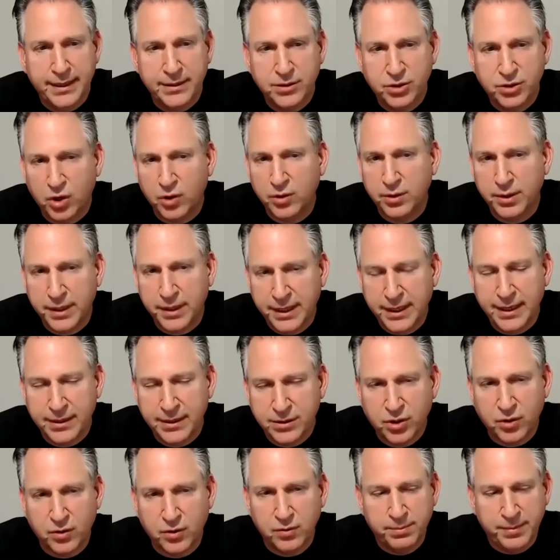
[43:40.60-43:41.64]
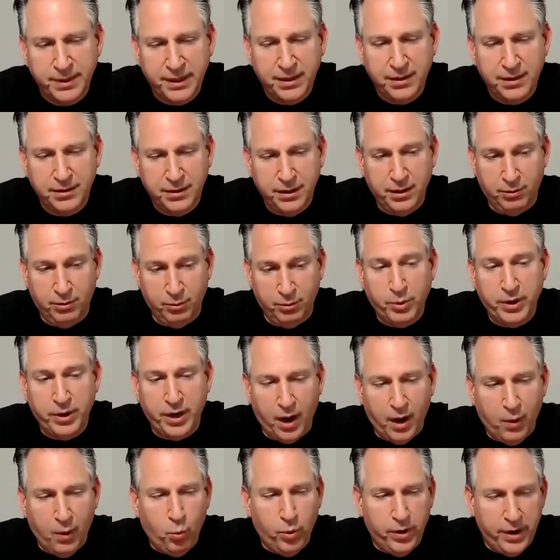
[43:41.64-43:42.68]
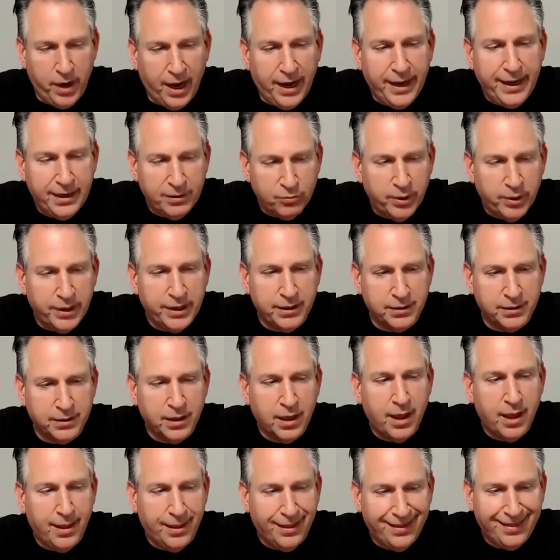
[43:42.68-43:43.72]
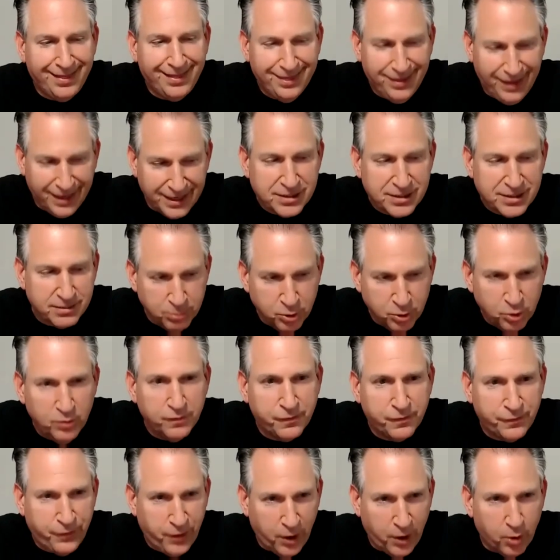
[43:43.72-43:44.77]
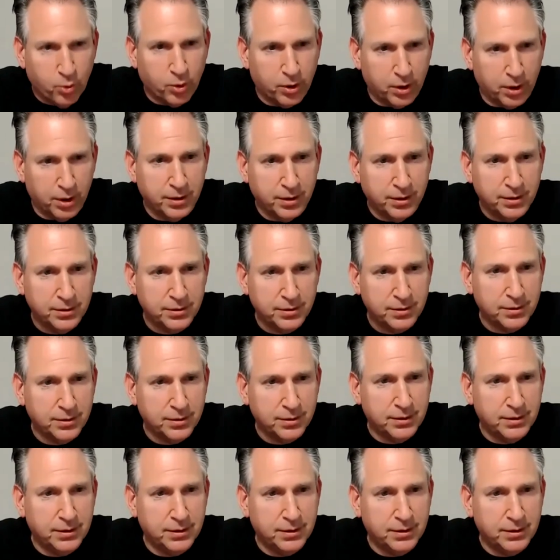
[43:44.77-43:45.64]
he, ahead. Had told, he had told me, uh, when I had written, let's move forward,